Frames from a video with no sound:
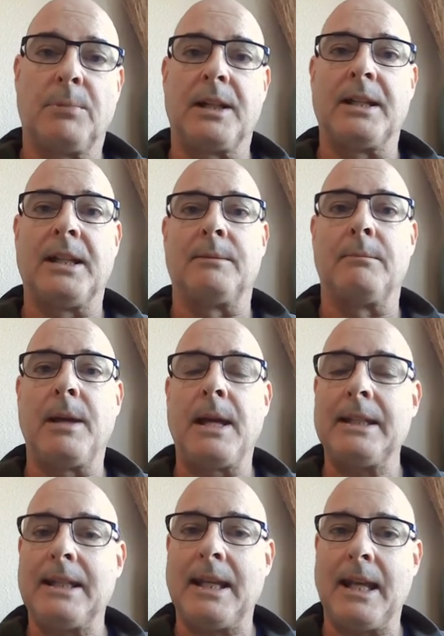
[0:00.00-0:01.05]
But in
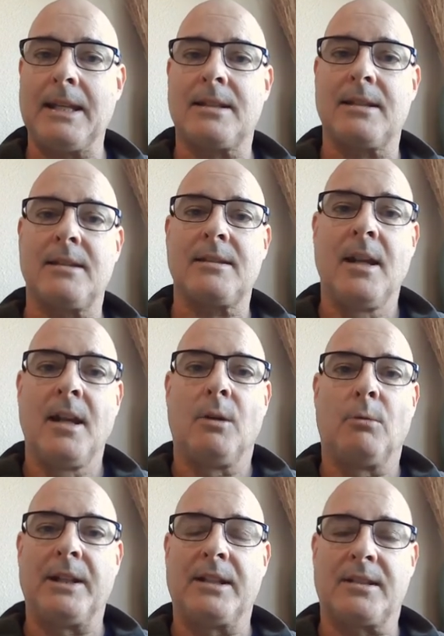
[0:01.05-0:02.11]
many cases,
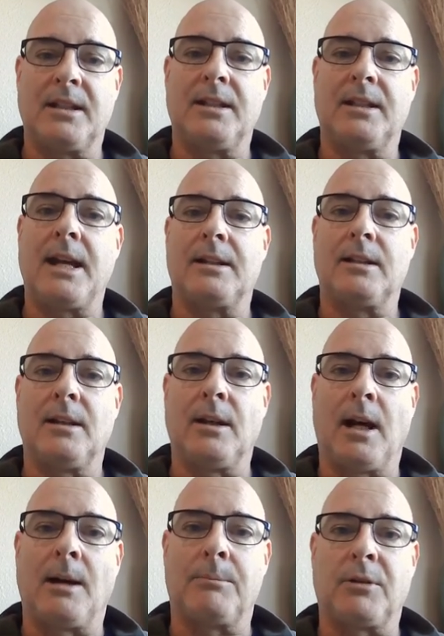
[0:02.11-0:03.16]
we see that
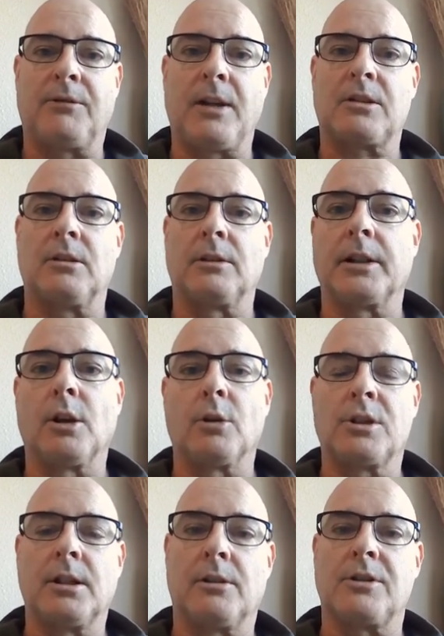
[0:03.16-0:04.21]
uh, professional
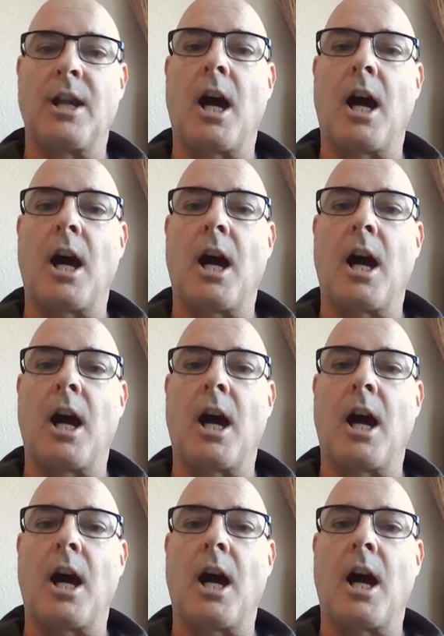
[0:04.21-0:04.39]
negotiators